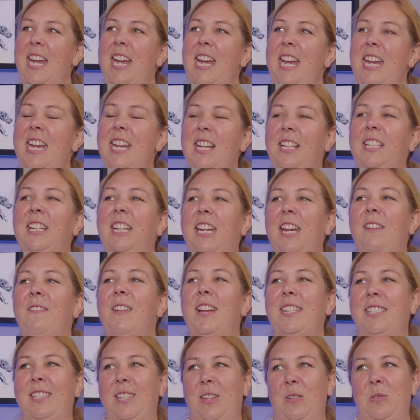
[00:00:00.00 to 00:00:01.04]
he'll give
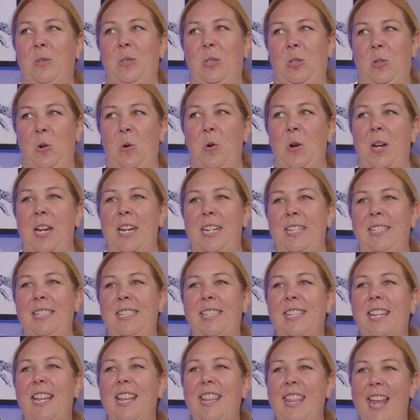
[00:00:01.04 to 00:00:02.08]
us those
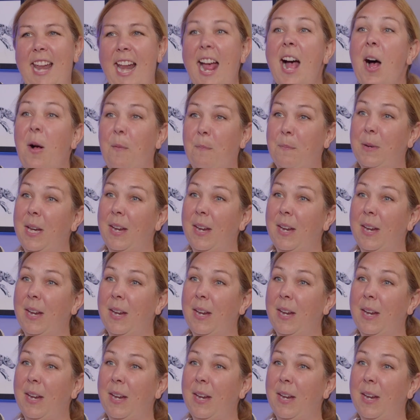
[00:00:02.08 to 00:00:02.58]
stories that help